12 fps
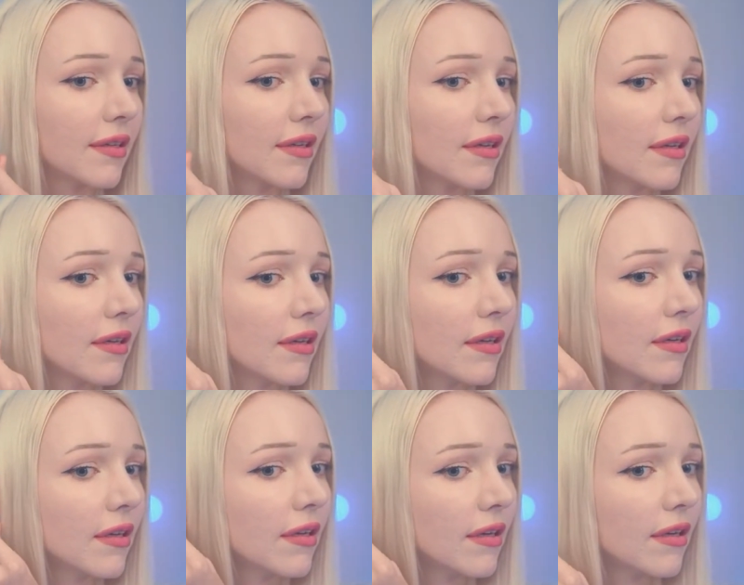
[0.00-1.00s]

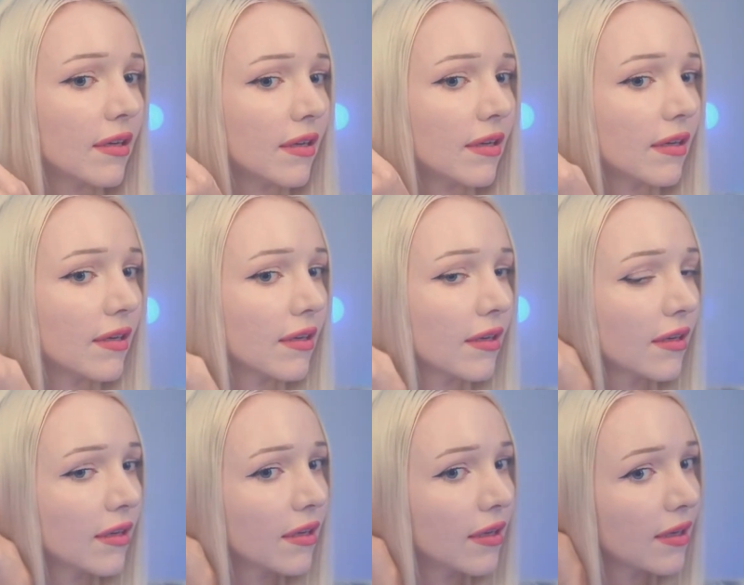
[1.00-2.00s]

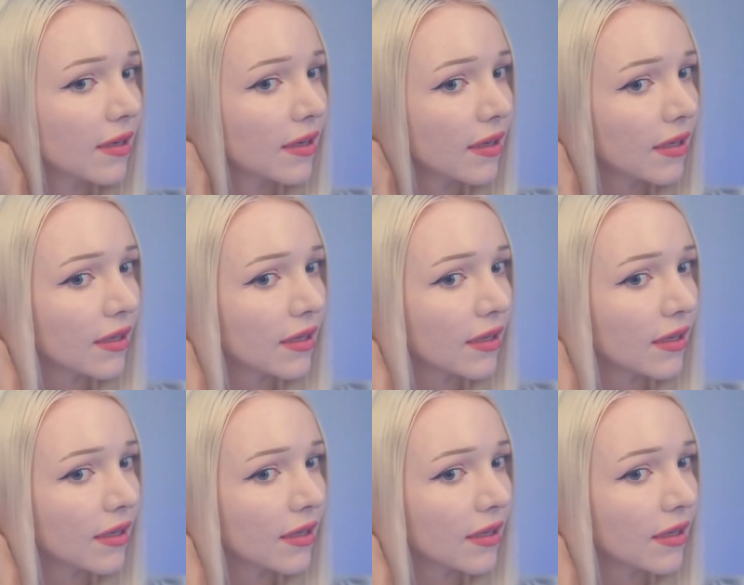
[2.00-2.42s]
[no speech]